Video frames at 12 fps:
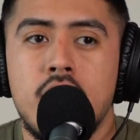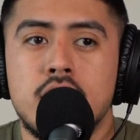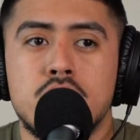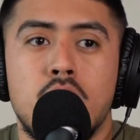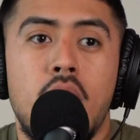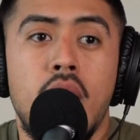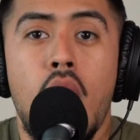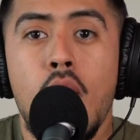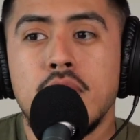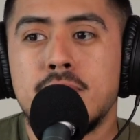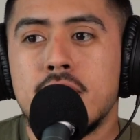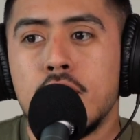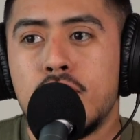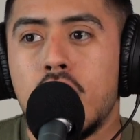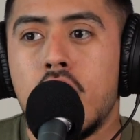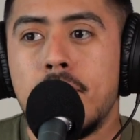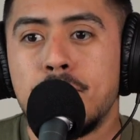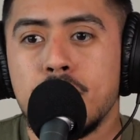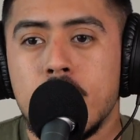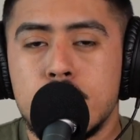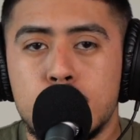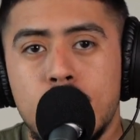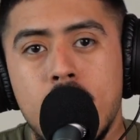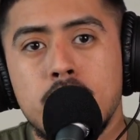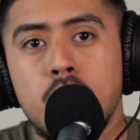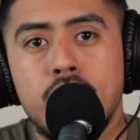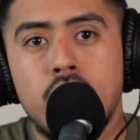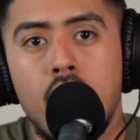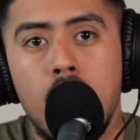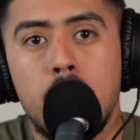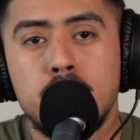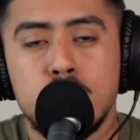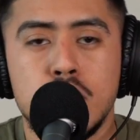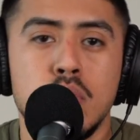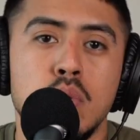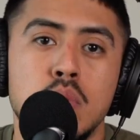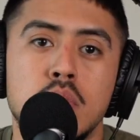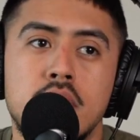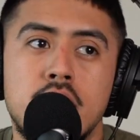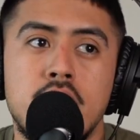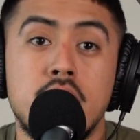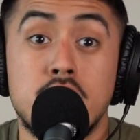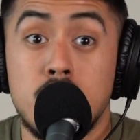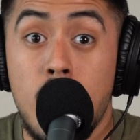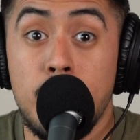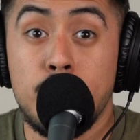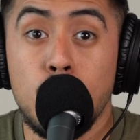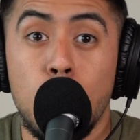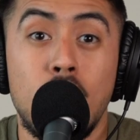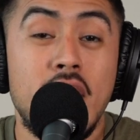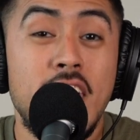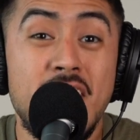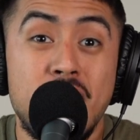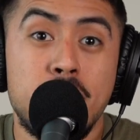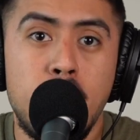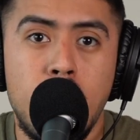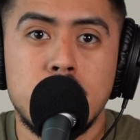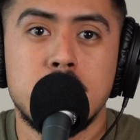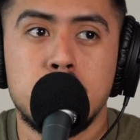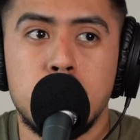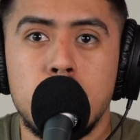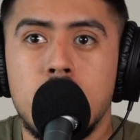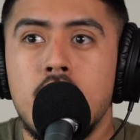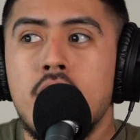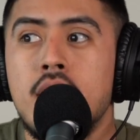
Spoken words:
So I always, by default, try to move it up to the top floor if possible.